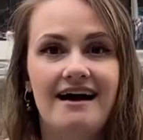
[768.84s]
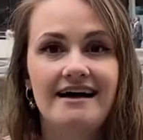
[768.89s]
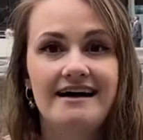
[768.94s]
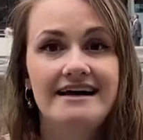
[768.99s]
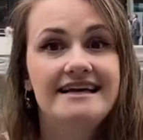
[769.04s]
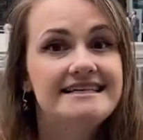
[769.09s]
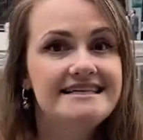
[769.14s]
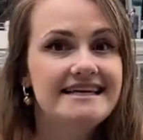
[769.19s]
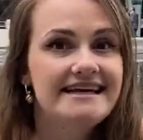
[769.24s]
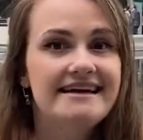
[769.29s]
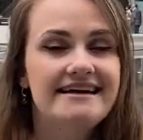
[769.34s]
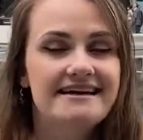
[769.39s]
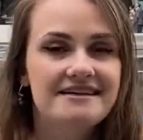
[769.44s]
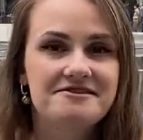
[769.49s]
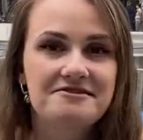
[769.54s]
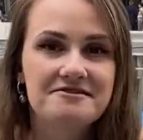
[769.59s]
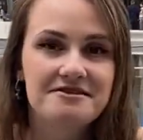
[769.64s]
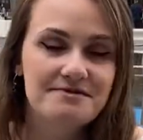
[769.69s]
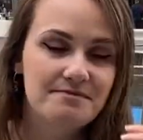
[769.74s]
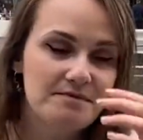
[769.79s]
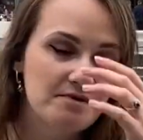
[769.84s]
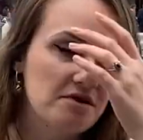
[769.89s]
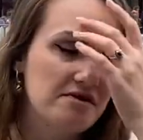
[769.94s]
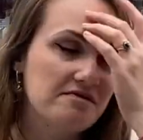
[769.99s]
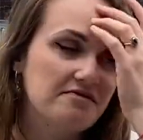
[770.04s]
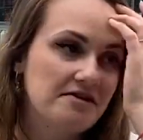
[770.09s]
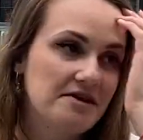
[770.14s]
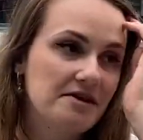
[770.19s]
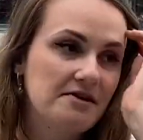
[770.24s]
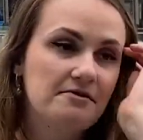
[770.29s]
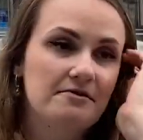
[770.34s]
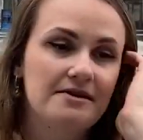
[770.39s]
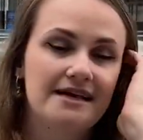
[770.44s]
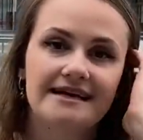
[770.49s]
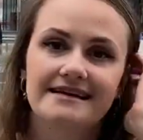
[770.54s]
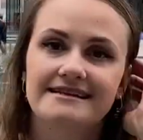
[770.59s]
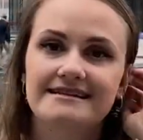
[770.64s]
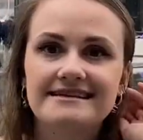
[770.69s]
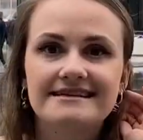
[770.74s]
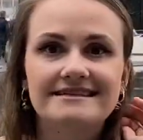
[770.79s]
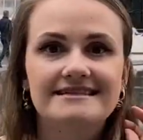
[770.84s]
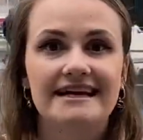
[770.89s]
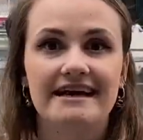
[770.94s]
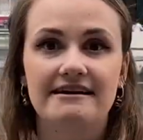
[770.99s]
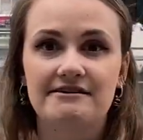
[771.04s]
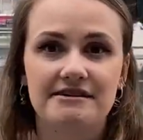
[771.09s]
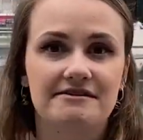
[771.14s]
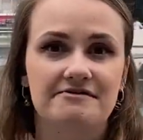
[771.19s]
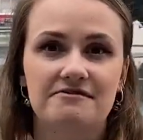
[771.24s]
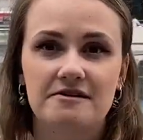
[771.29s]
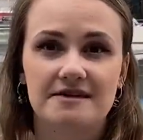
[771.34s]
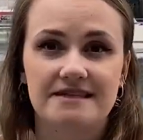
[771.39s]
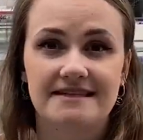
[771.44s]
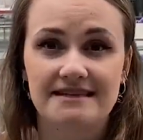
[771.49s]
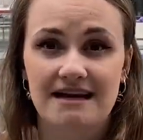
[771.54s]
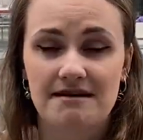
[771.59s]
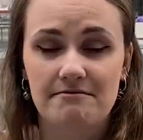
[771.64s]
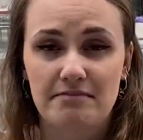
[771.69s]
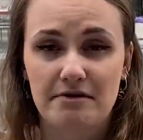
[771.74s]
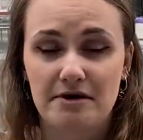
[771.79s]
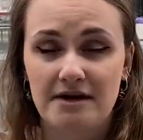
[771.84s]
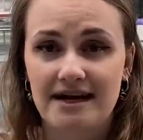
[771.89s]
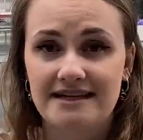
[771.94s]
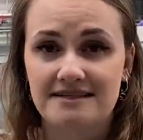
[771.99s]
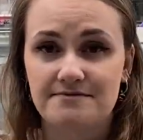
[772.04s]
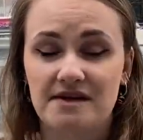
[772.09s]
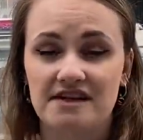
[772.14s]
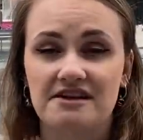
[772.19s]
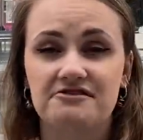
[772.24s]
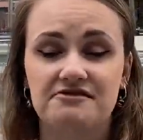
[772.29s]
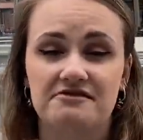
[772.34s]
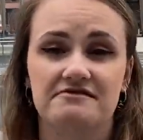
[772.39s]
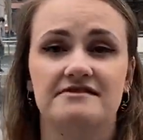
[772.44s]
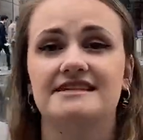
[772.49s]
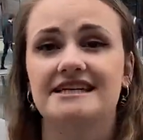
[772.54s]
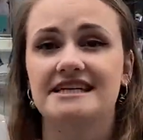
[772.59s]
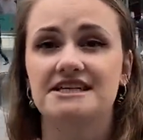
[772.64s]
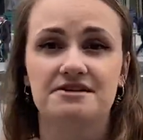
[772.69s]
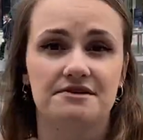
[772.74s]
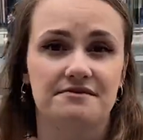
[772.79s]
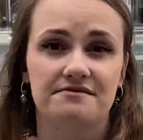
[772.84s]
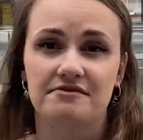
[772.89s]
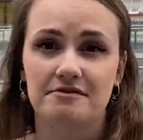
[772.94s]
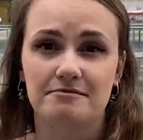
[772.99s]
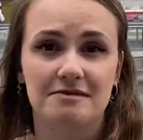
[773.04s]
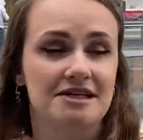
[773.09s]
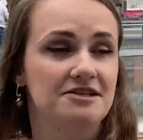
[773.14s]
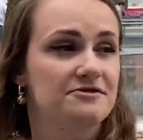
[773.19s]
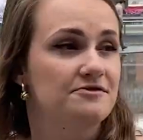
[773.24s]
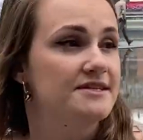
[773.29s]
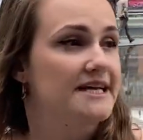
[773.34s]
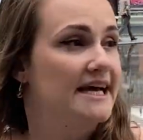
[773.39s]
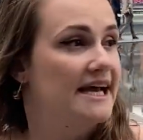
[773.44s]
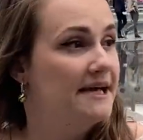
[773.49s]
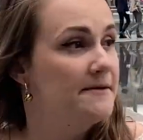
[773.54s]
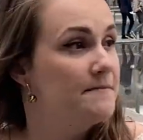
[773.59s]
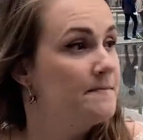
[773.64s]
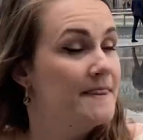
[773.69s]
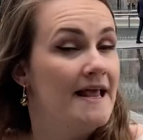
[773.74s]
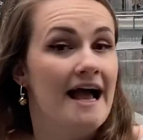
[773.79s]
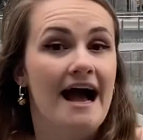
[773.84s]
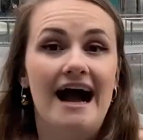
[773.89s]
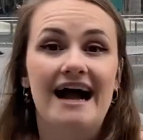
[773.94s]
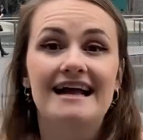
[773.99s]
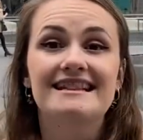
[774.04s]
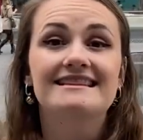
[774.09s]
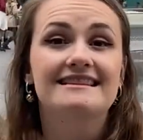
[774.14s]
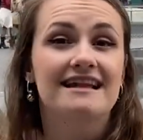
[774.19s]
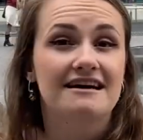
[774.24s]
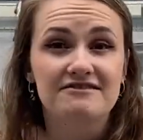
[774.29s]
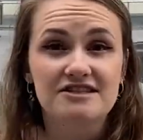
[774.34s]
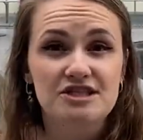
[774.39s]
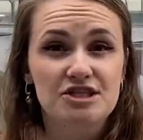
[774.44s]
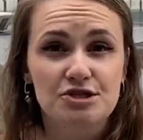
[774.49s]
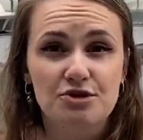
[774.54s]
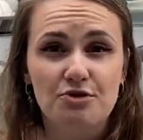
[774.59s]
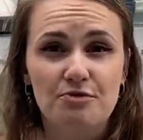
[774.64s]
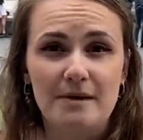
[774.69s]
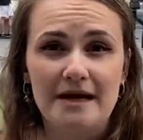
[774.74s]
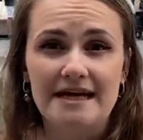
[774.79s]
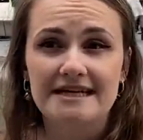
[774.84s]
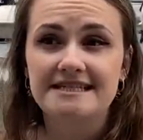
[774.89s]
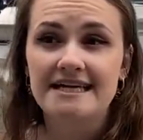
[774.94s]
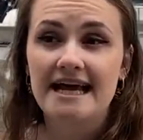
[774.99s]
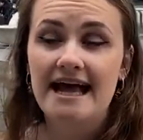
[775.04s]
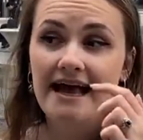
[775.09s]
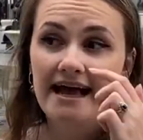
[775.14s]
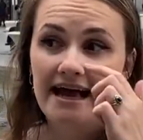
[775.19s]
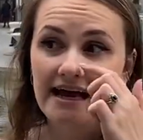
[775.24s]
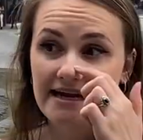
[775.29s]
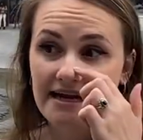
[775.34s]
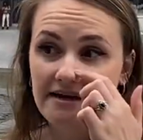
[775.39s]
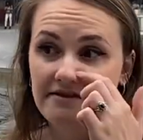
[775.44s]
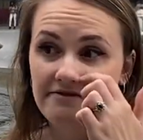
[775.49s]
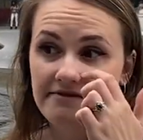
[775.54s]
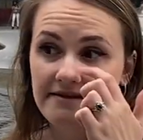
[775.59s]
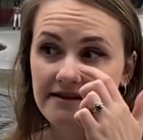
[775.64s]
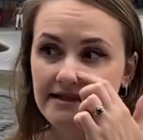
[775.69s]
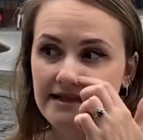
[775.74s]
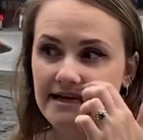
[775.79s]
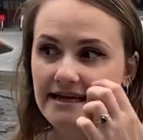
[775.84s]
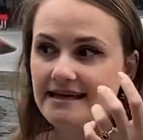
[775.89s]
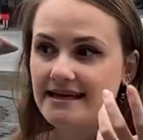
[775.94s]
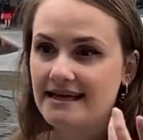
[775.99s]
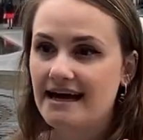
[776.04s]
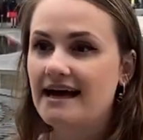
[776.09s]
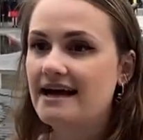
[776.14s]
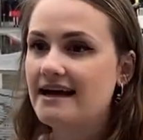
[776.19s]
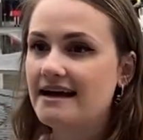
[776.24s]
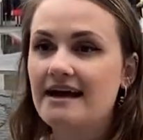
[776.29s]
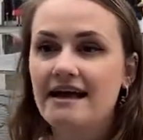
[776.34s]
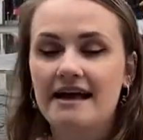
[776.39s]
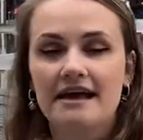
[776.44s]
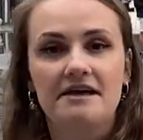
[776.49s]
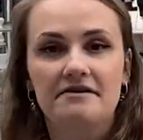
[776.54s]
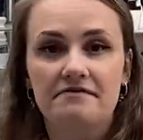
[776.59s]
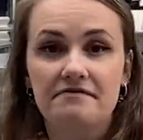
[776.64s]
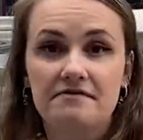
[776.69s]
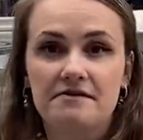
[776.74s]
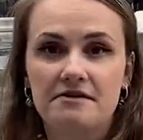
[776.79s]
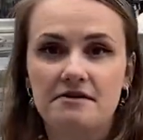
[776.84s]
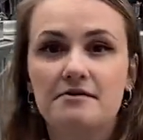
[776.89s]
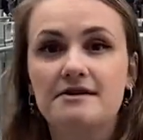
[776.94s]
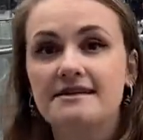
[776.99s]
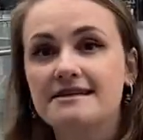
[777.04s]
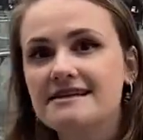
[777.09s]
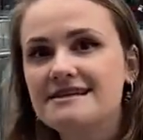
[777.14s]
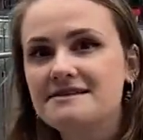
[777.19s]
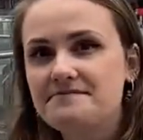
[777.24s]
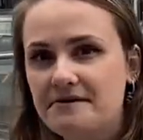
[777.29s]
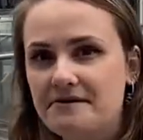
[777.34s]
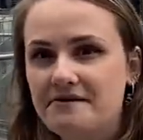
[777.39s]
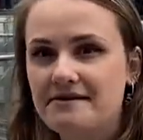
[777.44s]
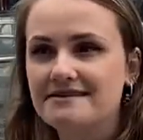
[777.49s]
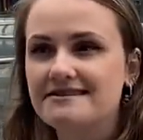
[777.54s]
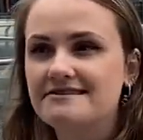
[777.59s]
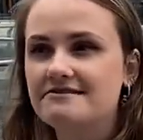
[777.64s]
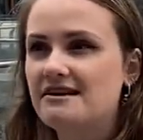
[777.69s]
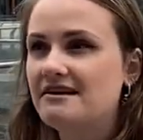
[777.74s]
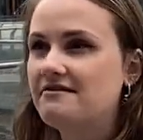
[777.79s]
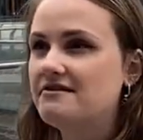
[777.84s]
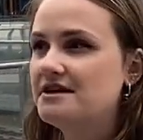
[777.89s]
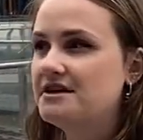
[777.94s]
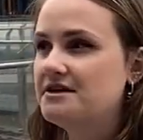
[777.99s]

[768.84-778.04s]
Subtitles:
is here to explore for you. Like this area, for example, has been a revelation for me today. I love it so much, and I feel like, yeah, if you are an experienced traveler,